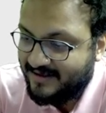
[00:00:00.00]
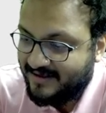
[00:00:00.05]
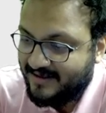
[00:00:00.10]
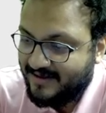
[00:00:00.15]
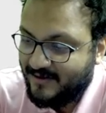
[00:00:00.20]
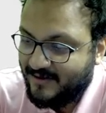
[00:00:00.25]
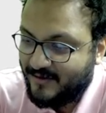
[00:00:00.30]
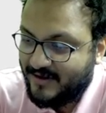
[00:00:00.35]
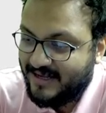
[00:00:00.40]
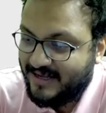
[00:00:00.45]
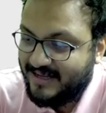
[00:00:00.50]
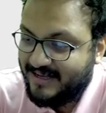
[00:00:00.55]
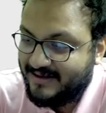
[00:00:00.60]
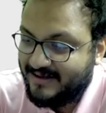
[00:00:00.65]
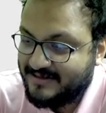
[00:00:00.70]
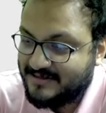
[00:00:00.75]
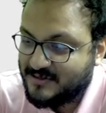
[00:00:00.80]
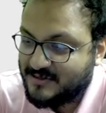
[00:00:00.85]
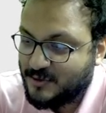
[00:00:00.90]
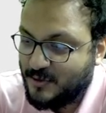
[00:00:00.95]
okay
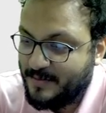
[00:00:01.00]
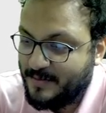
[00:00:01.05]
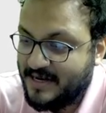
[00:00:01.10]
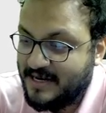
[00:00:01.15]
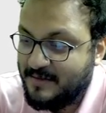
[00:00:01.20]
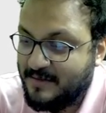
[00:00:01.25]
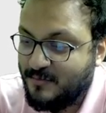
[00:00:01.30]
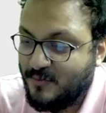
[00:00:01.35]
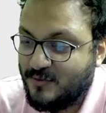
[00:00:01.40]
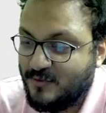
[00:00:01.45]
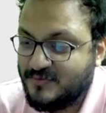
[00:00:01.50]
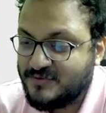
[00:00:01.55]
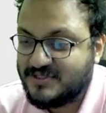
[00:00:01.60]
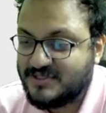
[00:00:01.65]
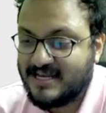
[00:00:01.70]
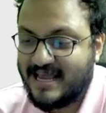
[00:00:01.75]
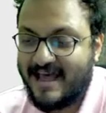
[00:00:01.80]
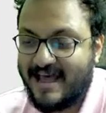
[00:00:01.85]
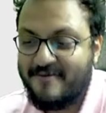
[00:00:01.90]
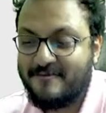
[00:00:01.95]
so many moves
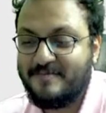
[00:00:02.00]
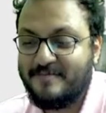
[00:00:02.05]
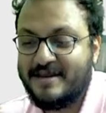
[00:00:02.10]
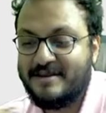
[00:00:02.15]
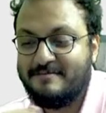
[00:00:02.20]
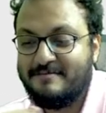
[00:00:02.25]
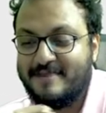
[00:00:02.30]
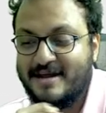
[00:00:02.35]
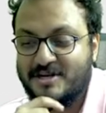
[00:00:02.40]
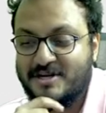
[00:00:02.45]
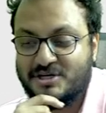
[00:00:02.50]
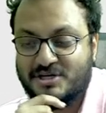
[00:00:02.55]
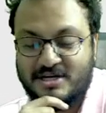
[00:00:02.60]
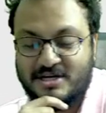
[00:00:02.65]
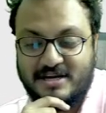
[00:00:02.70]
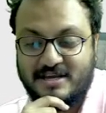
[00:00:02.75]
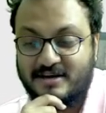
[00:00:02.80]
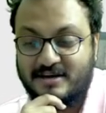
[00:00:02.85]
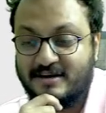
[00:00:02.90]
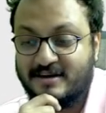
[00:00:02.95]
have been mentioned
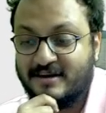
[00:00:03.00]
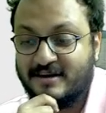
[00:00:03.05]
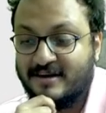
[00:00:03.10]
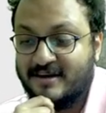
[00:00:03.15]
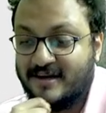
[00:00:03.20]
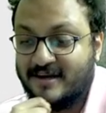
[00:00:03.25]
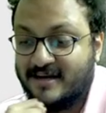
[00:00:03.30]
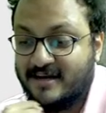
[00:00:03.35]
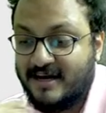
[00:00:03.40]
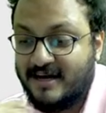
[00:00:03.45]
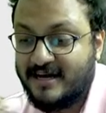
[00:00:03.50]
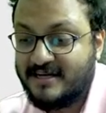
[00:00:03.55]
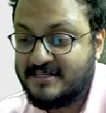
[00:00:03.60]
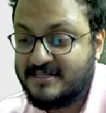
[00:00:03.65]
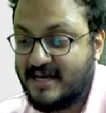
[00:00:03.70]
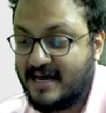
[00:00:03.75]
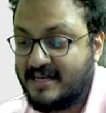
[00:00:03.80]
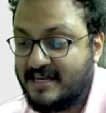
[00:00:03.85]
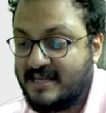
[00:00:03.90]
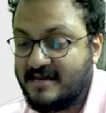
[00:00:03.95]
here
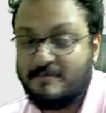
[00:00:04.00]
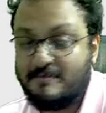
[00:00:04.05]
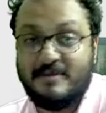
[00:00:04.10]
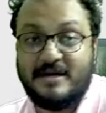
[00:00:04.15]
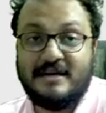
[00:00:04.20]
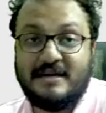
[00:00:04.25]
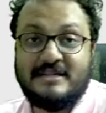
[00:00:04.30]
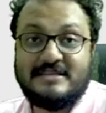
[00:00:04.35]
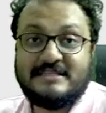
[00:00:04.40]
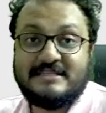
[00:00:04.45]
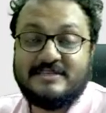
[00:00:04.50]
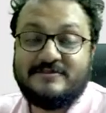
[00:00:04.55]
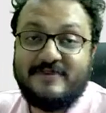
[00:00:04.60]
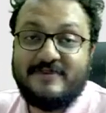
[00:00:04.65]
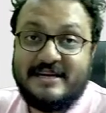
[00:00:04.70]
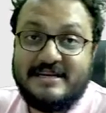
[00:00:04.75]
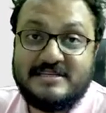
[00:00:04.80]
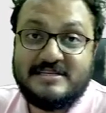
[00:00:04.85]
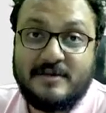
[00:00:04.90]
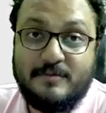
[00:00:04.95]
Anik Mandal says, Where
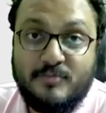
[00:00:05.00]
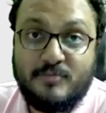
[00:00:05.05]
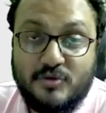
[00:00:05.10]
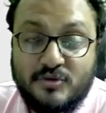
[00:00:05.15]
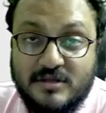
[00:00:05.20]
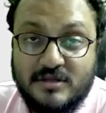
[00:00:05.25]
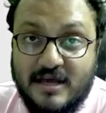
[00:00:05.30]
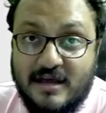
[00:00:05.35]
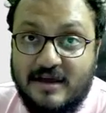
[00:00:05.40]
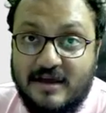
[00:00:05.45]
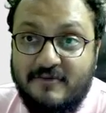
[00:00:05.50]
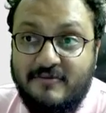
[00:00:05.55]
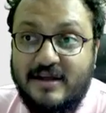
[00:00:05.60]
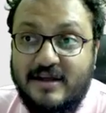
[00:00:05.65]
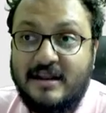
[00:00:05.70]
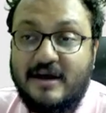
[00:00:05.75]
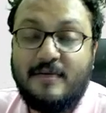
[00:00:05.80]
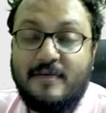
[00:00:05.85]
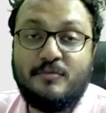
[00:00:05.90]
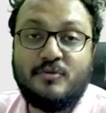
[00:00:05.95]
is Amruta? Well,
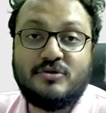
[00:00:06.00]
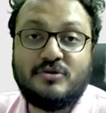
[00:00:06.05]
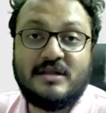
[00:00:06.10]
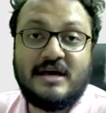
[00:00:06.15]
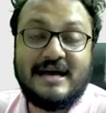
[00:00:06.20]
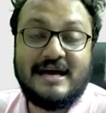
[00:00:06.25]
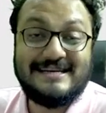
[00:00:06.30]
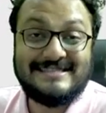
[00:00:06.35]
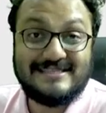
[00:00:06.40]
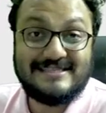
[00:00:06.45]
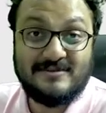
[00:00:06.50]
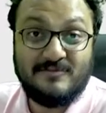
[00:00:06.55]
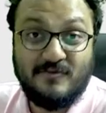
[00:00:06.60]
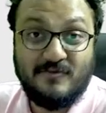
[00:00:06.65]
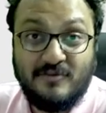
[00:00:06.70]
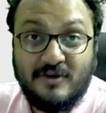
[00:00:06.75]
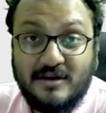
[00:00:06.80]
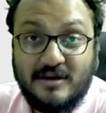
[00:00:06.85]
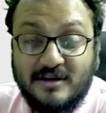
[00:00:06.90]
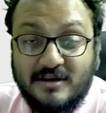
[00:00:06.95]
Amruta has some
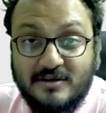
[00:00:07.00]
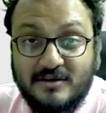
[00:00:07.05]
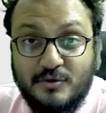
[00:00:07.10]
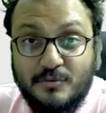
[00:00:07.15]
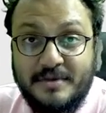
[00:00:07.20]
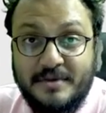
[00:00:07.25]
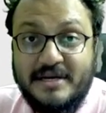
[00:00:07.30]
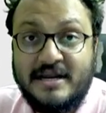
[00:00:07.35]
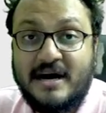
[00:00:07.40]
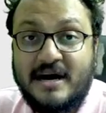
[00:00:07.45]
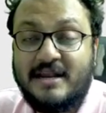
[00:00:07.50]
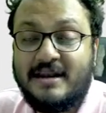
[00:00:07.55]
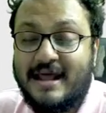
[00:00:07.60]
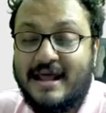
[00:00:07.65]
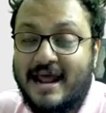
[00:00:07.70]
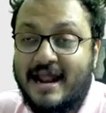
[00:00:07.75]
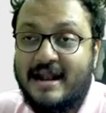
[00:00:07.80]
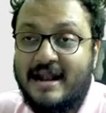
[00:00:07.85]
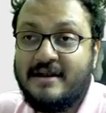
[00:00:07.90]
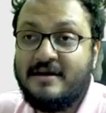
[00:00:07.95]
work to be done
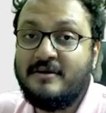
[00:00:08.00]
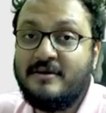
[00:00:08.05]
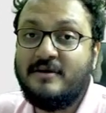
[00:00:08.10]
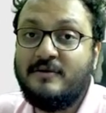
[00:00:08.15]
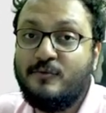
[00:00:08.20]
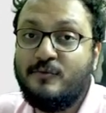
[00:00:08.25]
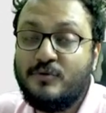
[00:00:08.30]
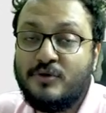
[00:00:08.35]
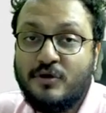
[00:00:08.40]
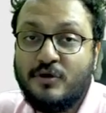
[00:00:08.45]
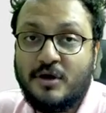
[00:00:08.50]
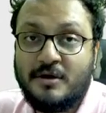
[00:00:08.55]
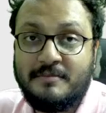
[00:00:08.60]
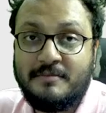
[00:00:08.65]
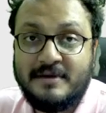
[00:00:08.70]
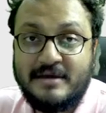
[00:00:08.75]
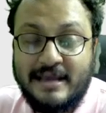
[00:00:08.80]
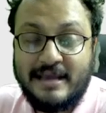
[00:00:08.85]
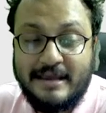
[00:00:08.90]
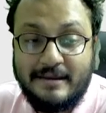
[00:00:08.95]
and would not
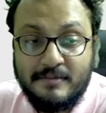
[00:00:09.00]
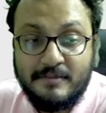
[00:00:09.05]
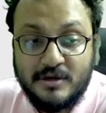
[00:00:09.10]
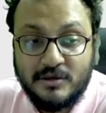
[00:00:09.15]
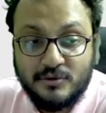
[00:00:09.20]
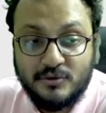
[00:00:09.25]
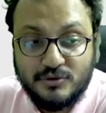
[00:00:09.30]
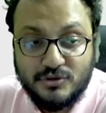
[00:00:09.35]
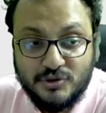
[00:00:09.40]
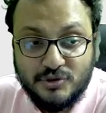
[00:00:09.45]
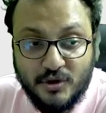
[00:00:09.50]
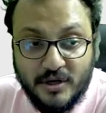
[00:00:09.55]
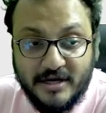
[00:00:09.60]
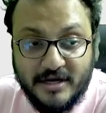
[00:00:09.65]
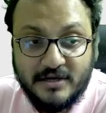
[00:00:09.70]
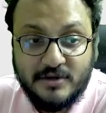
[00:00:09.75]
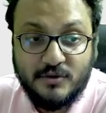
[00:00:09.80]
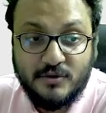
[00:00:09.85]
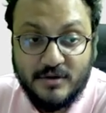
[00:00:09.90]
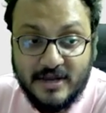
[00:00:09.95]
be able to
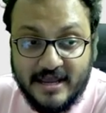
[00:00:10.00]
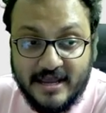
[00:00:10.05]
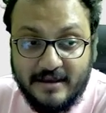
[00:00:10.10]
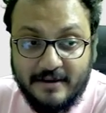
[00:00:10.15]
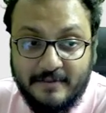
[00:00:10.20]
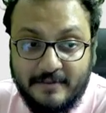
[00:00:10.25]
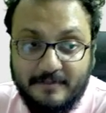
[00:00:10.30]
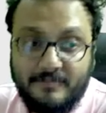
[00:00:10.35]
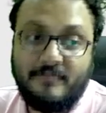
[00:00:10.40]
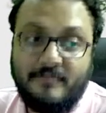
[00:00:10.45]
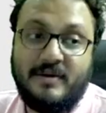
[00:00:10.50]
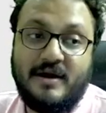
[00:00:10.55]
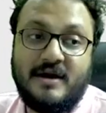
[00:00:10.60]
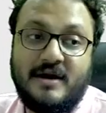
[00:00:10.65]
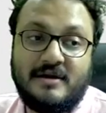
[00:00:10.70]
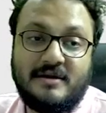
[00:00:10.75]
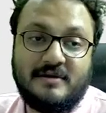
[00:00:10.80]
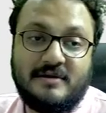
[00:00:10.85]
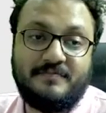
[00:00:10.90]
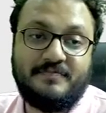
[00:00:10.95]
join today,
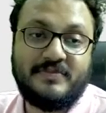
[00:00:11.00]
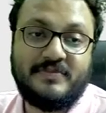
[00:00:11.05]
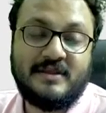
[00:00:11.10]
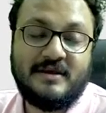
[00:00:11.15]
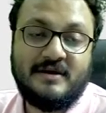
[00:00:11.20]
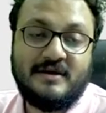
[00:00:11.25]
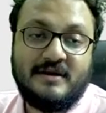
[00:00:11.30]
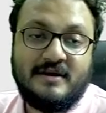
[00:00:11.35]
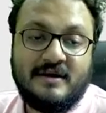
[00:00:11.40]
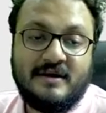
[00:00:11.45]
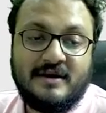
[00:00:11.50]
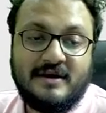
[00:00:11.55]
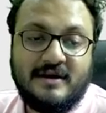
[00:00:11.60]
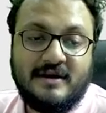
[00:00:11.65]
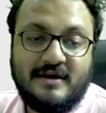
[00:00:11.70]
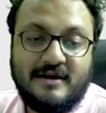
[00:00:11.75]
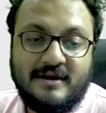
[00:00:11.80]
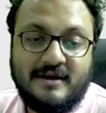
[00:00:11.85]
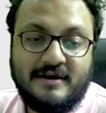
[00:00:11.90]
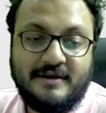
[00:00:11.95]
but
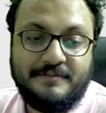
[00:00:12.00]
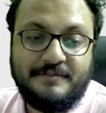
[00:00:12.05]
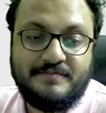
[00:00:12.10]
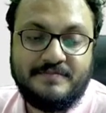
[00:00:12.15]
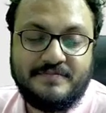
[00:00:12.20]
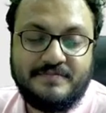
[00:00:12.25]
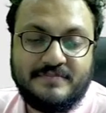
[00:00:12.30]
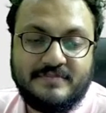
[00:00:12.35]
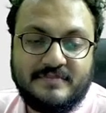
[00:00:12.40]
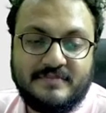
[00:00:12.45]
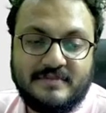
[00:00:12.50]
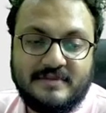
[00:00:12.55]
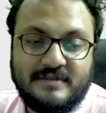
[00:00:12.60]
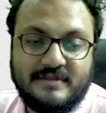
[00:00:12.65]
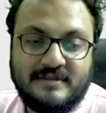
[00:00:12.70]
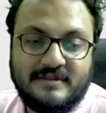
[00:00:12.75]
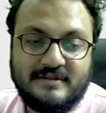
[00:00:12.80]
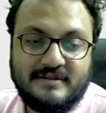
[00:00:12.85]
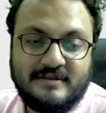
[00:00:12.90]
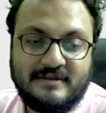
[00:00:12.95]
um,
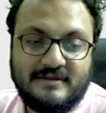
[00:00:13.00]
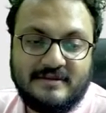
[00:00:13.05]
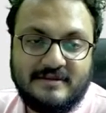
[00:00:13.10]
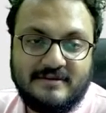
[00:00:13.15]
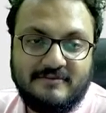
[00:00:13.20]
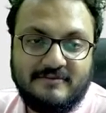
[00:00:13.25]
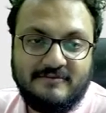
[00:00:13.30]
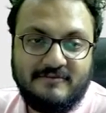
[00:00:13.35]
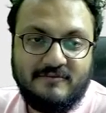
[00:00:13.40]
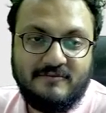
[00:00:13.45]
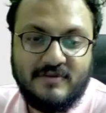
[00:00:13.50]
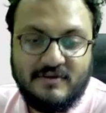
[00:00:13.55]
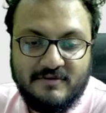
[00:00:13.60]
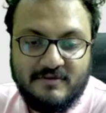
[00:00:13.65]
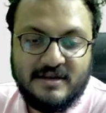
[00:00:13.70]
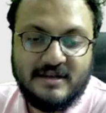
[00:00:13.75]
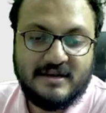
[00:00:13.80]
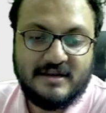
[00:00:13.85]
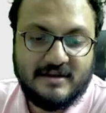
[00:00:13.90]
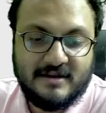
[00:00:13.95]
we
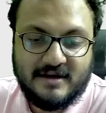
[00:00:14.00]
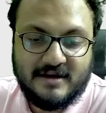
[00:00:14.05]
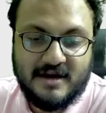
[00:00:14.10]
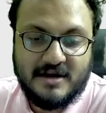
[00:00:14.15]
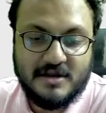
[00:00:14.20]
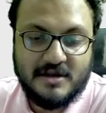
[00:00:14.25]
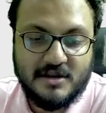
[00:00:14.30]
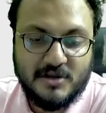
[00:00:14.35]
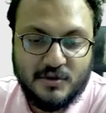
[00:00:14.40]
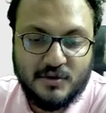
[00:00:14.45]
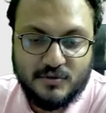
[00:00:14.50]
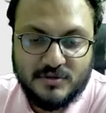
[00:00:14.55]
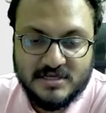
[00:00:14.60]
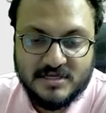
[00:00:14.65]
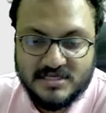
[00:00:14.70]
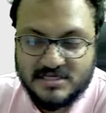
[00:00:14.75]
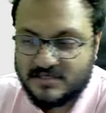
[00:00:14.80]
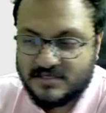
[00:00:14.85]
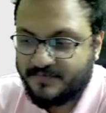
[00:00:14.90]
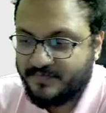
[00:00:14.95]
will continue
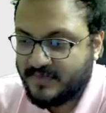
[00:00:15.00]
this.